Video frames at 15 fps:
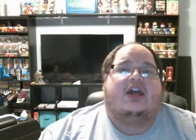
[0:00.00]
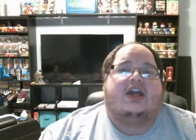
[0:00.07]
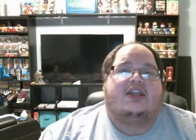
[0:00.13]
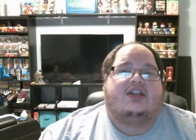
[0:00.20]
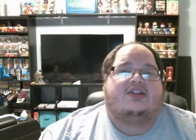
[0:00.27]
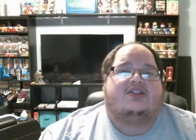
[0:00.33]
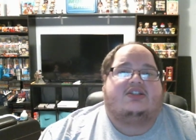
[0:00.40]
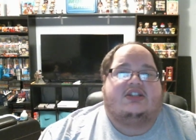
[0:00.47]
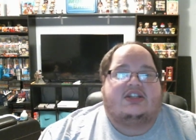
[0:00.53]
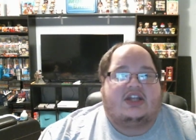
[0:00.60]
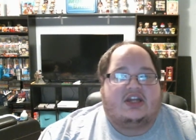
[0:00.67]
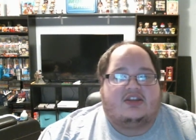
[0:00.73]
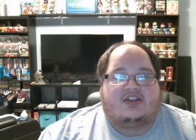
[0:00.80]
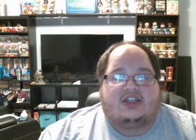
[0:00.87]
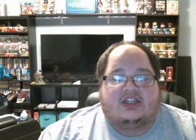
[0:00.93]
NXT
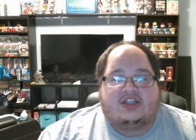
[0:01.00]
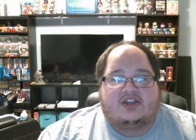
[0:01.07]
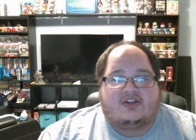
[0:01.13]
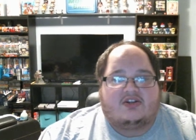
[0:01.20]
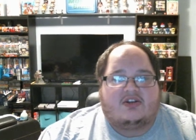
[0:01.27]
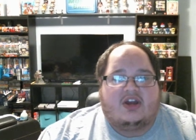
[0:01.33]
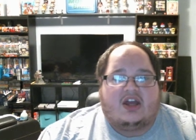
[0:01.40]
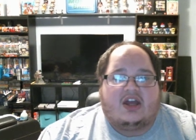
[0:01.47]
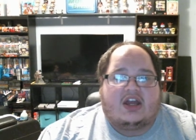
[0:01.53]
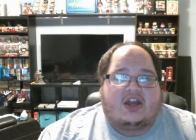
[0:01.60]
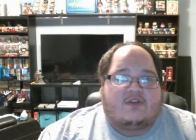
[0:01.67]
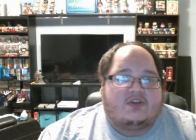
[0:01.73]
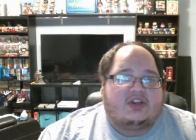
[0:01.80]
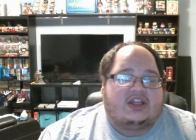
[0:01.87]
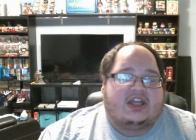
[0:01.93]
to end the year.
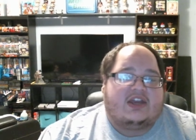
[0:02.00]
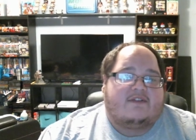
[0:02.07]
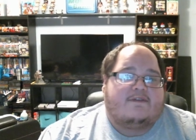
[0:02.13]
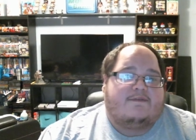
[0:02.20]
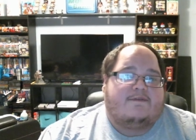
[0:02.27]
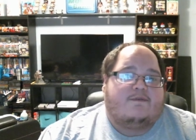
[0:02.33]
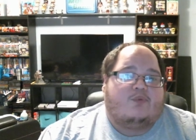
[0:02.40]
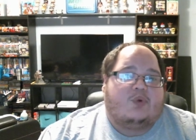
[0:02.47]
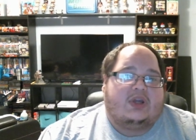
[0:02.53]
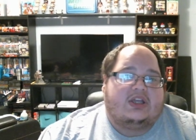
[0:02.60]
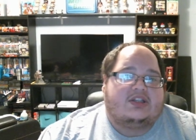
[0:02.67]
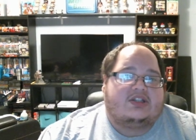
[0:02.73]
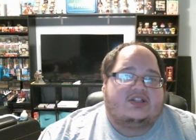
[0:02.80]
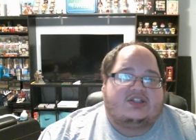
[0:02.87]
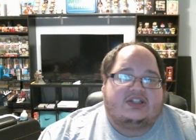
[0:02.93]
I really can't
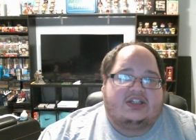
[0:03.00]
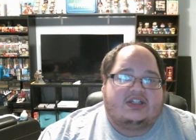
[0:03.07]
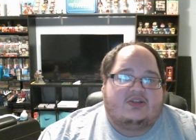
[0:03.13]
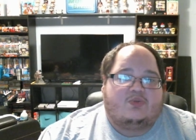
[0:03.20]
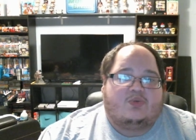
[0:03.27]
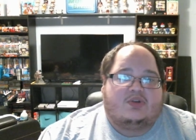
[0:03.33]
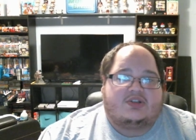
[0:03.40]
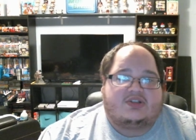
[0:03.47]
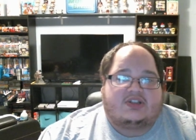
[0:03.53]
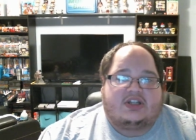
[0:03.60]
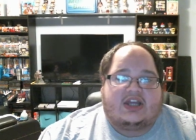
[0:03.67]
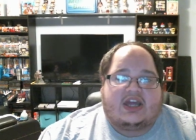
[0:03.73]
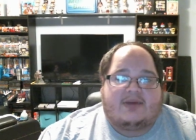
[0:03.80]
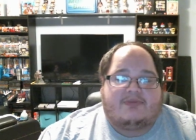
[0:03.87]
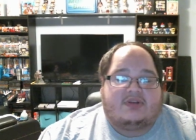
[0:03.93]
wait to see what's going
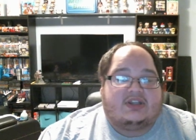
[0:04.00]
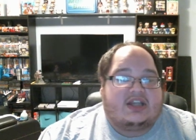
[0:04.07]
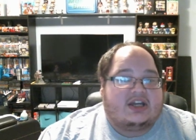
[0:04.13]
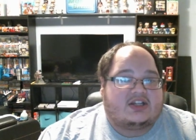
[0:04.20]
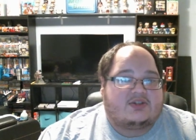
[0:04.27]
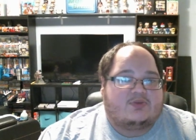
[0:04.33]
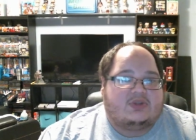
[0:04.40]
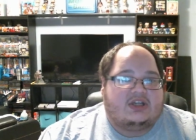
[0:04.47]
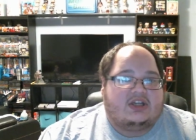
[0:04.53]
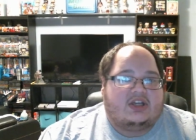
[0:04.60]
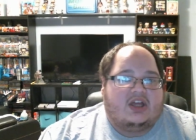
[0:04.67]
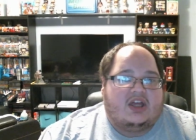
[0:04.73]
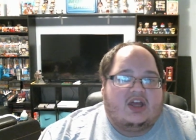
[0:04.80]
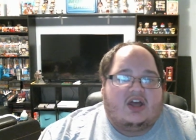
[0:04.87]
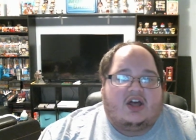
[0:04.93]
to happen next week.
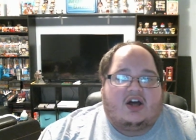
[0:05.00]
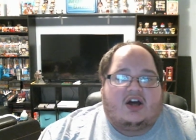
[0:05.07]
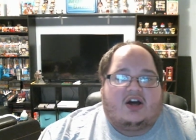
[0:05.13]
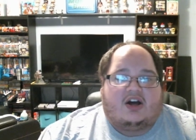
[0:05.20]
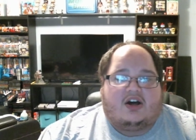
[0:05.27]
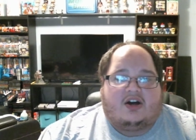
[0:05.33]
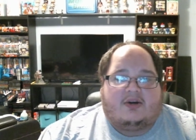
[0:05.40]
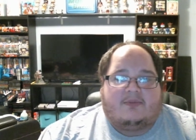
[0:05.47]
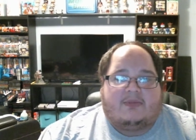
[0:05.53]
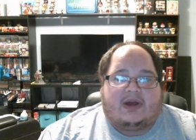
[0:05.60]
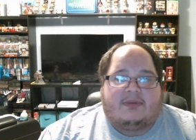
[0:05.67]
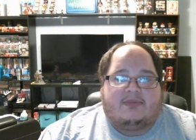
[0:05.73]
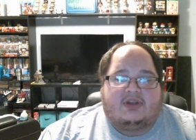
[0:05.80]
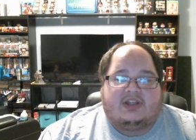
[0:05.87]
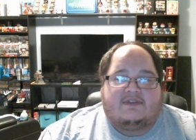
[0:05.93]

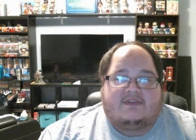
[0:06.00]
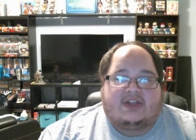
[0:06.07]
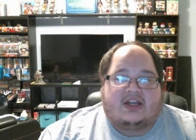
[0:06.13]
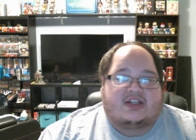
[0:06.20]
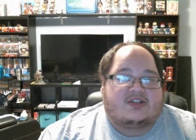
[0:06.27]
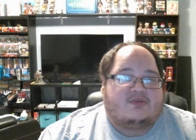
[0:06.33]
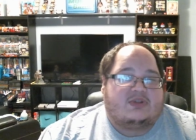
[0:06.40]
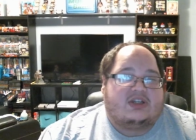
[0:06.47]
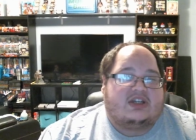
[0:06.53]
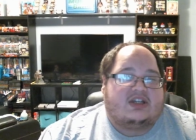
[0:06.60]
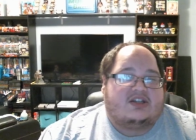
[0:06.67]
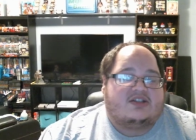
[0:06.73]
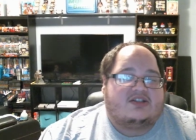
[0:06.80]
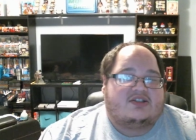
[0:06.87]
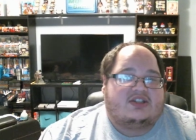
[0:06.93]
I believe next week
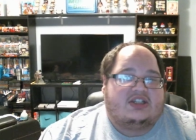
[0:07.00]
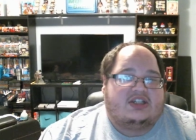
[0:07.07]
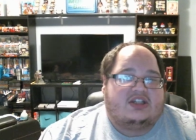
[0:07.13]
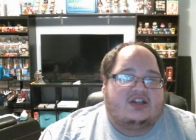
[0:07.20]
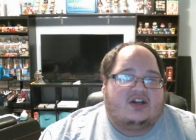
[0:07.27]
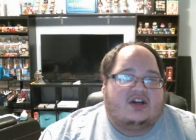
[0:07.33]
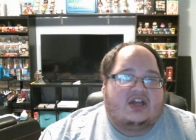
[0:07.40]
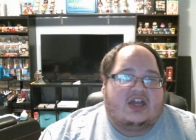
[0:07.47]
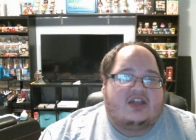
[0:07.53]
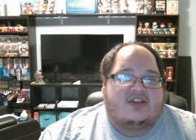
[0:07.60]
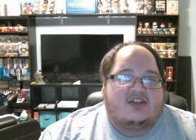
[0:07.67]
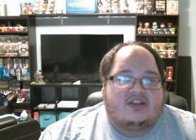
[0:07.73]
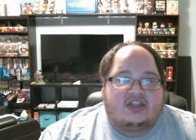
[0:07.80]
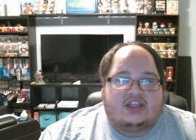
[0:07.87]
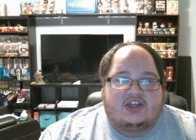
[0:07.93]
is the end
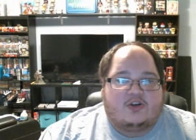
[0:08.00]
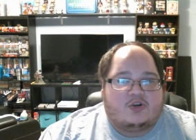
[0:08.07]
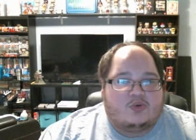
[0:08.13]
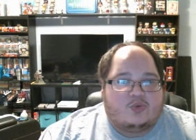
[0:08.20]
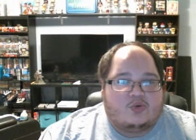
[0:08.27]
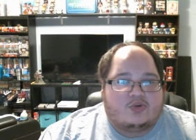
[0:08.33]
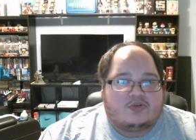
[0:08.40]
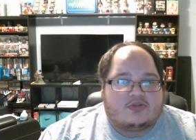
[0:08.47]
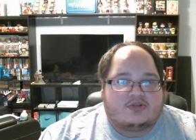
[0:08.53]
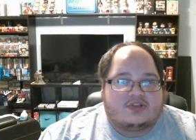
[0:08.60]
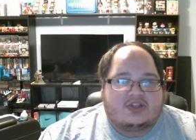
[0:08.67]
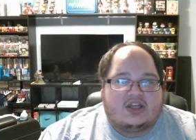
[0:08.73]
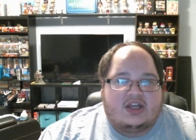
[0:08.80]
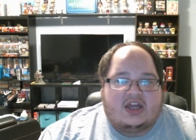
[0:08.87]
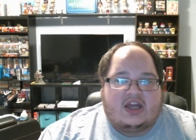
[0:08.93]
of the year
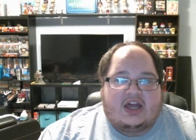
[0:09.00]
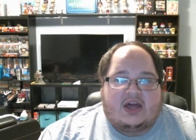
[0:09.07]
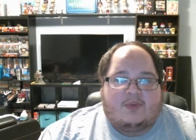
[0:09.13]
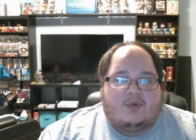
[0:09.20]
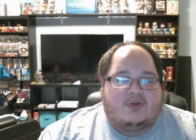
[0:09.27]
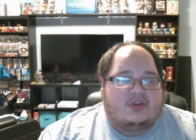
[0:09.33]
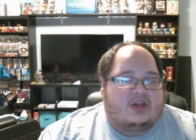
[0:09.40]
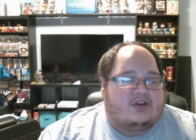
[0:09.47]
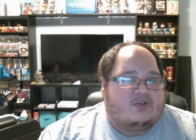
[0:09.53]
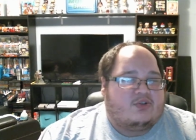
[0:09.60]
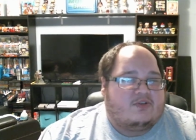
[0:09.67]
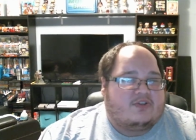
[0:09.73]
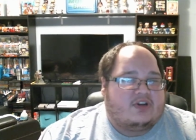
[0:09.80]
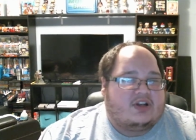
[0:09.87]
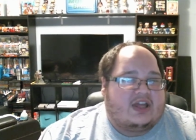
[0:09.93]
awards. I don't know
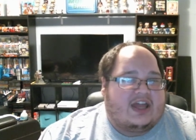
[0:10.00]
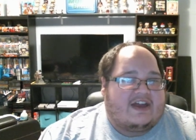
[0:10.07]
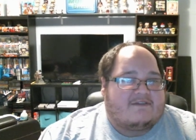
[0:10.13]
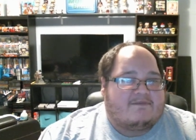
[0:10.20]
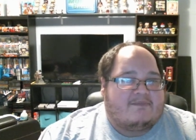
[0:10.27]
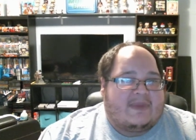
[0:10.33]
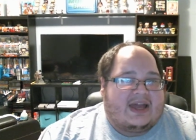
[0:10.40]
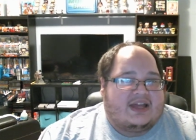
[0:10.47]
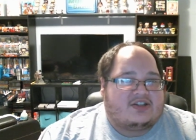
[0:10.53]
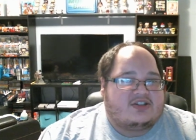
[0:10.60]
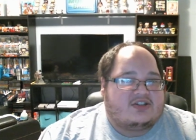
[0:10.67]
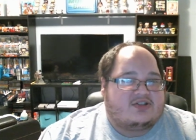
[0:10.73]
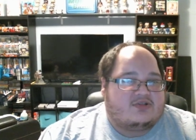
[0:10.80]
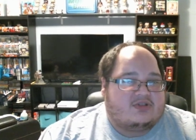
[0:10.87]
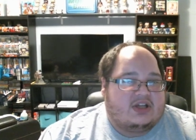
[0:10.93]
if they're going to have
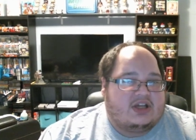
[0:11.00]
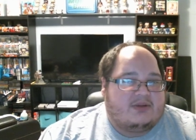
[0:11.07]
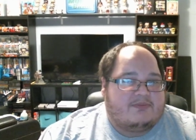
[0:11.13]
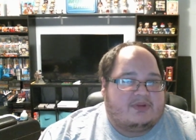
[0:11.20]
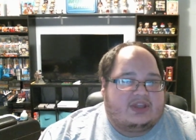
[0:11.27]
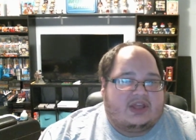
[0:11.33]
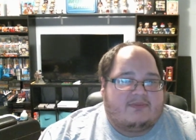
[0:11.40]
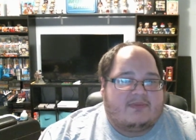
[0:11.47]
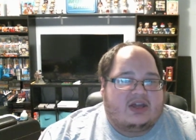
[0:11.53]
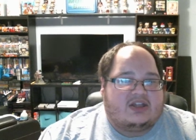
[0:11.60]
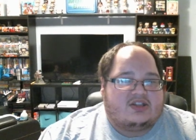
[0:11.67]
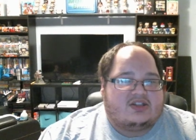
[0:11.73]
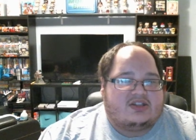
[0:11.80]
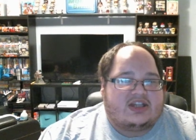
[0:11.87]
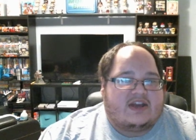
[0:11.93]
matches or not, but they
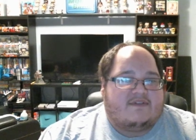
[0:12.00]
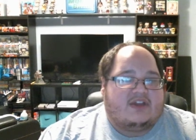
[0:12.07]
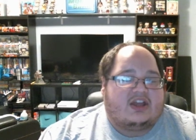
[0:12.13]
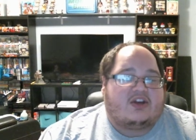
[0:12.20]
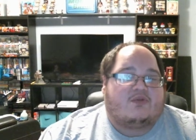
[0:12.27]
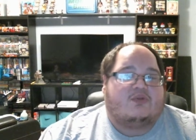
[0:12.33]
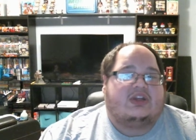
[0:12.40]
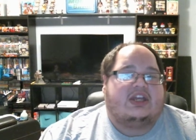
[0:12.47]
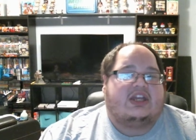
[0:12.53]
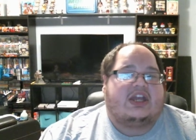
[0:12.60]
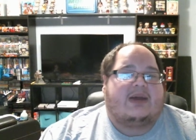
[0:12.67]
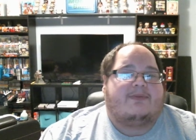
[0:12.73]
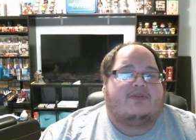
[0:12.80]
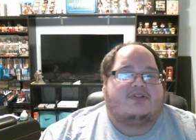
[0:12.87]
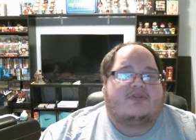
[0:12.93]
might just have like a
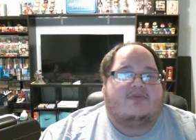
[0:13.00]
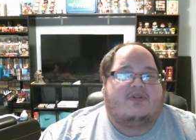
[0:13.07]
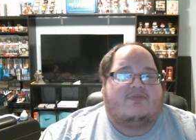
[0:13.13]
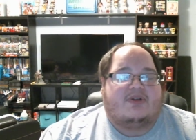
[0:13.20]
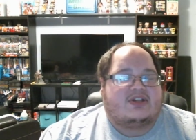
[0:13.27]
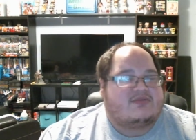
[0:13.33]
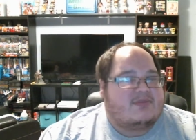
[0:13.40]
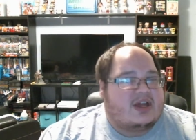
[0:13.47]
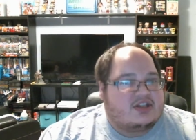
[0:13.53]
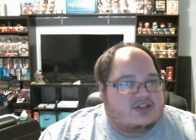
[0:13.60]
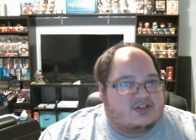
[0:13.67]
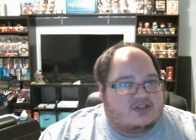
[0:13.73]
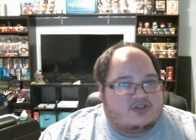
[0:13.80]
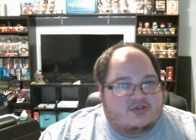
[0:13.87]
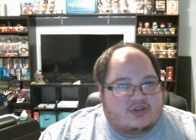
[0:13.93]
recap of some of the best
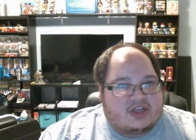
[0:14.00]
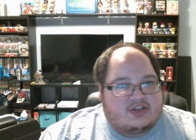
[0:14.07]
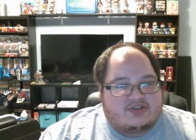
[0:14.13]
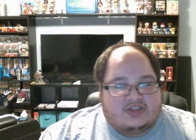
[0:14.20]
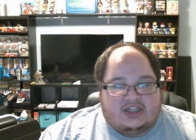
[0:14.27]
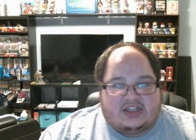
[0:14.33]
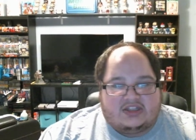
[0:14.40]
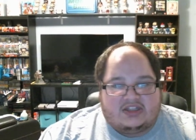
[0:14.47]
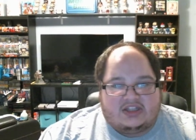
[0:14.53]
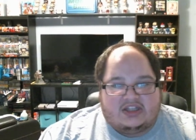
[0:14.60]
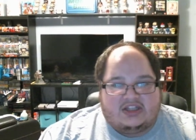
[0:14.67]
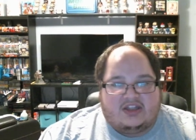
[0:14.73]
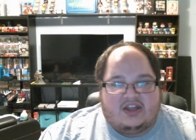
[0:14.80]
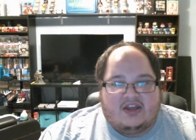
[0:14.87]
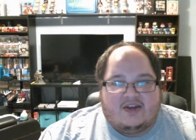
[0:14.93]
matches of
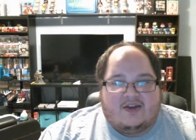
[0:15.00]
2018.